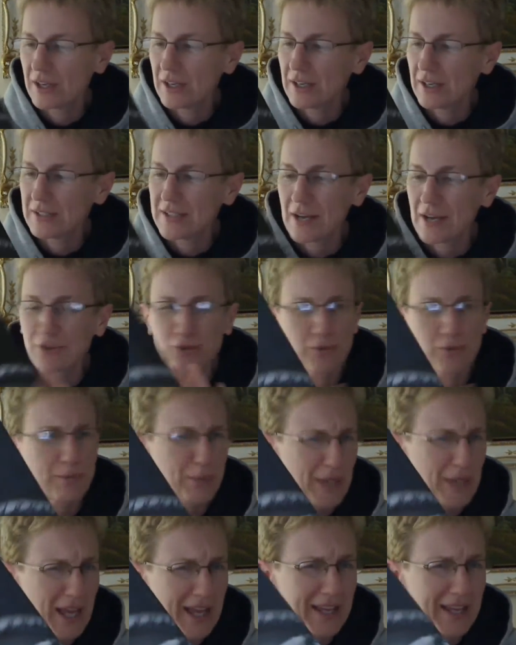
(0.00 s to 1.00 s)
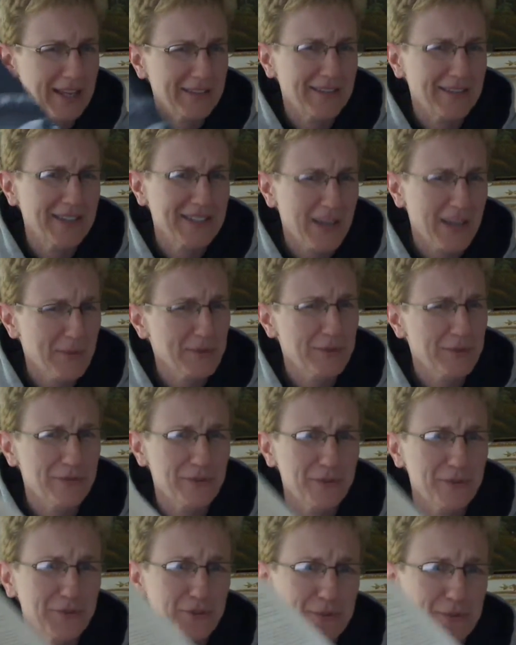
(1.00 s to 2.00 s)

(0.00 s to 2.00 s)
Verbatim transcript: Dr. Blank, and that's how he's referred to